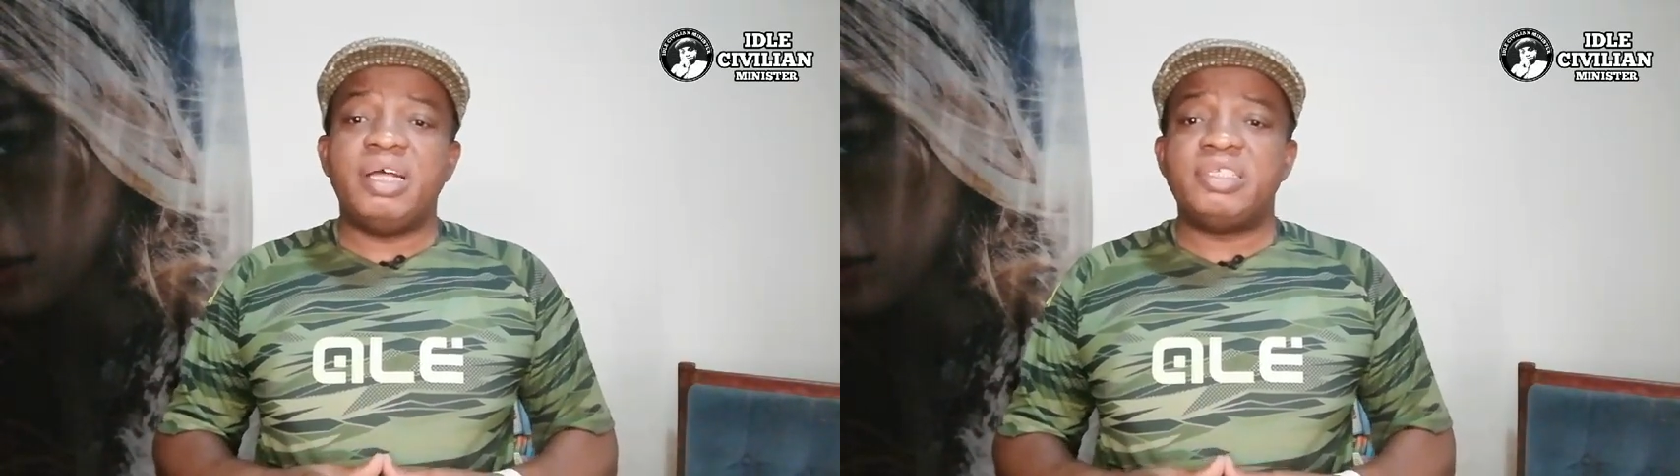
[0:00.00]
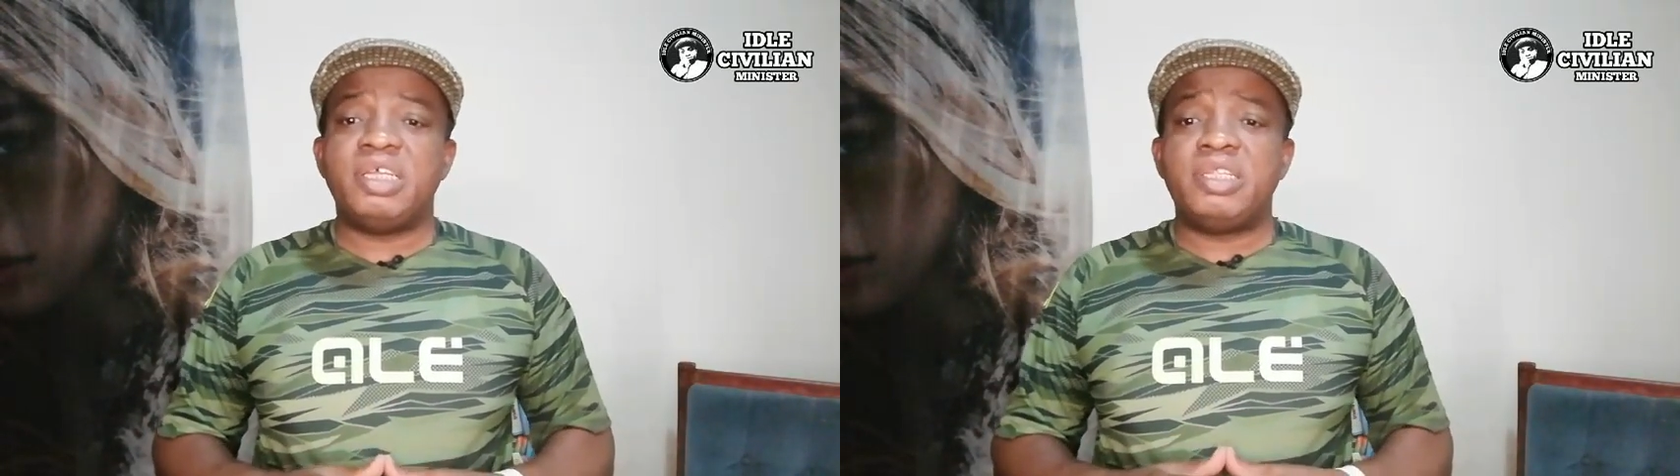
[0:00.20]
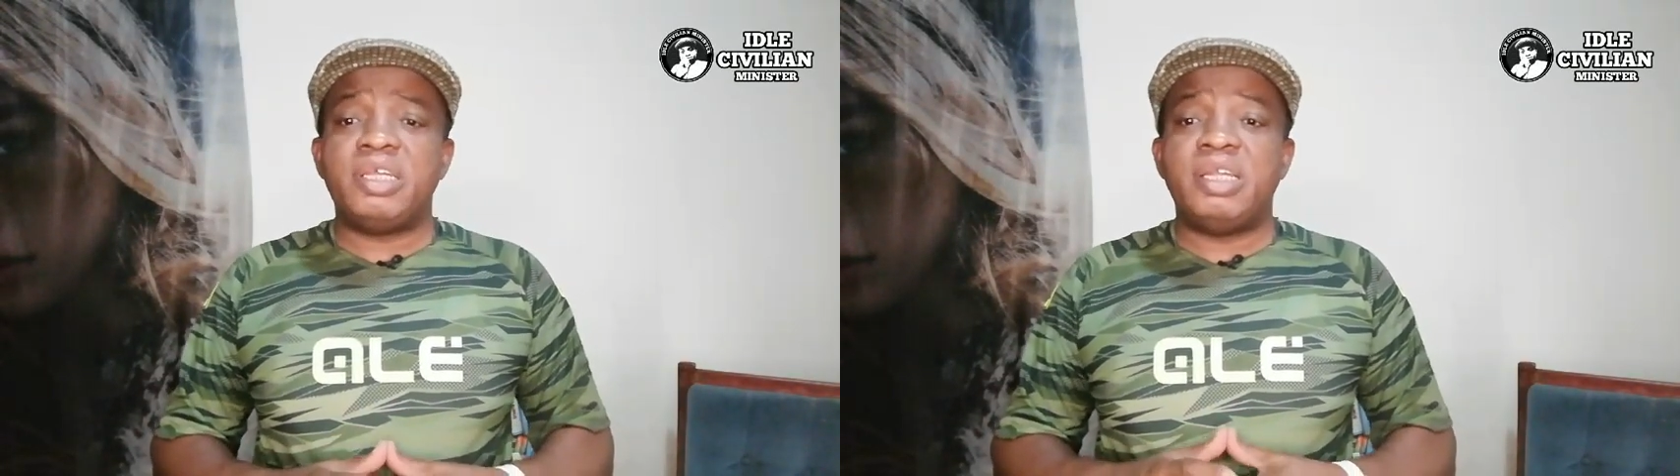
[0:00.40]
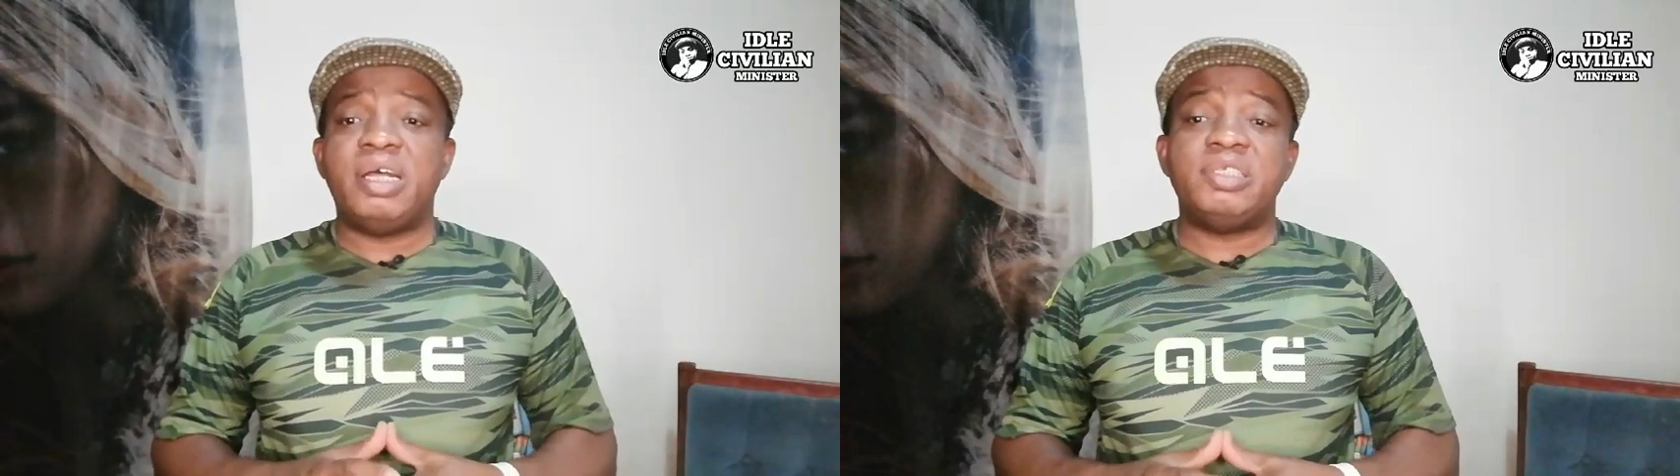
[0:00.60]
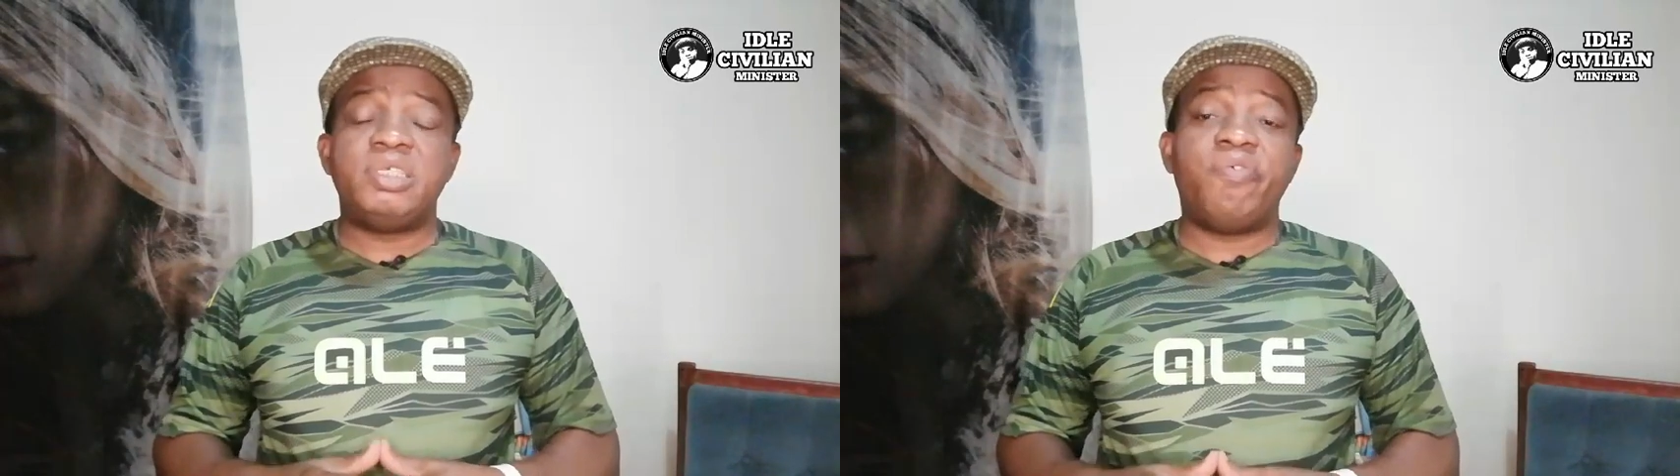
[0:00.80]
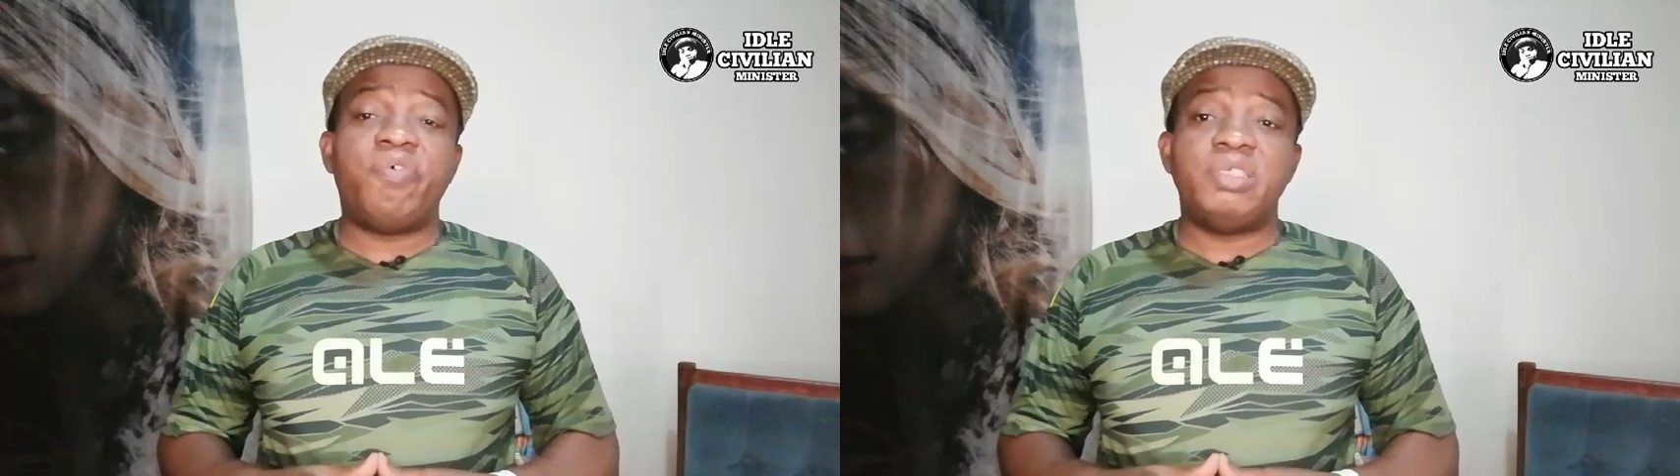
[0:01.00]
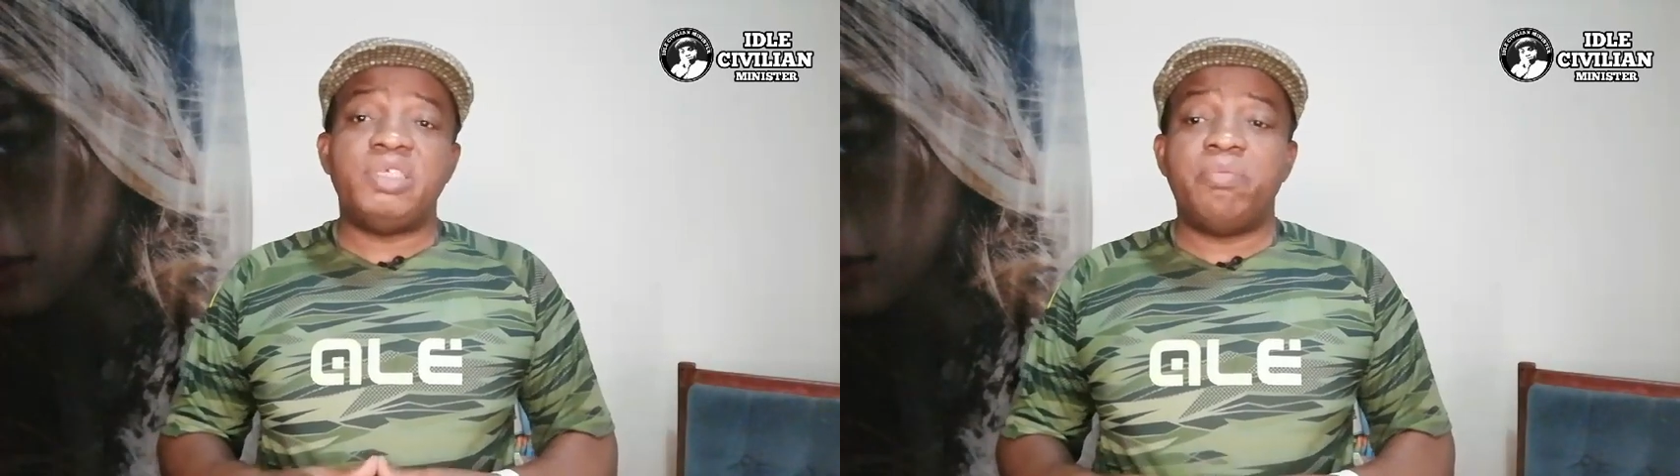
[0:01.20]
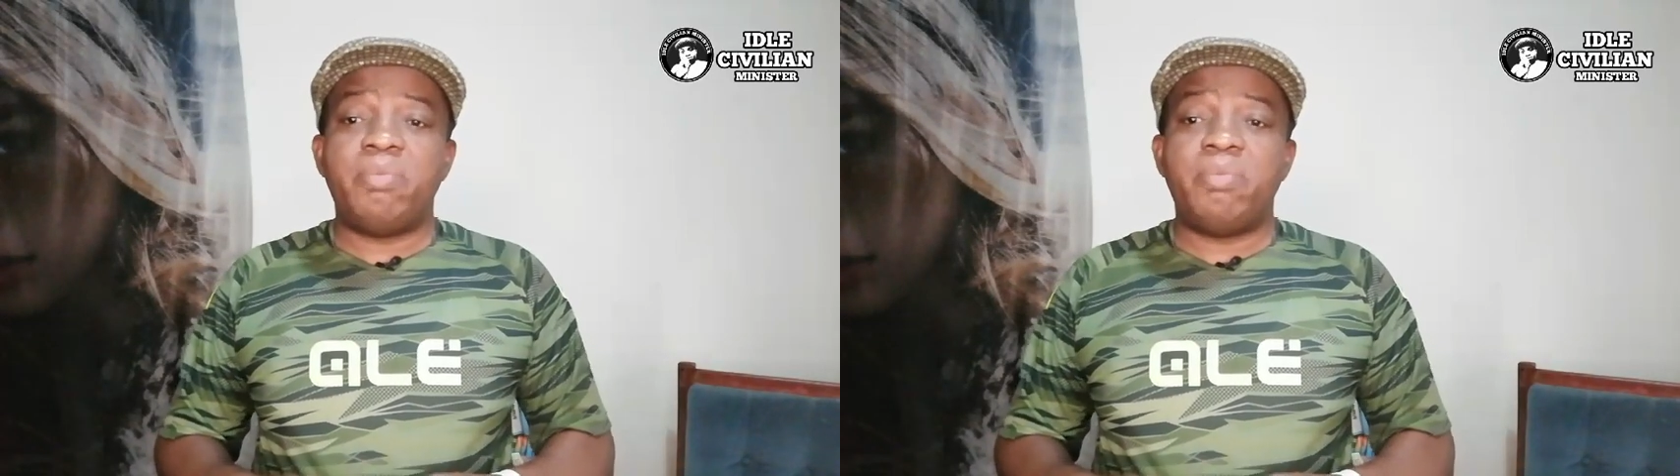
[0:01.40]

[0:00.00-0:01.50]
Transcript: asserted herself as a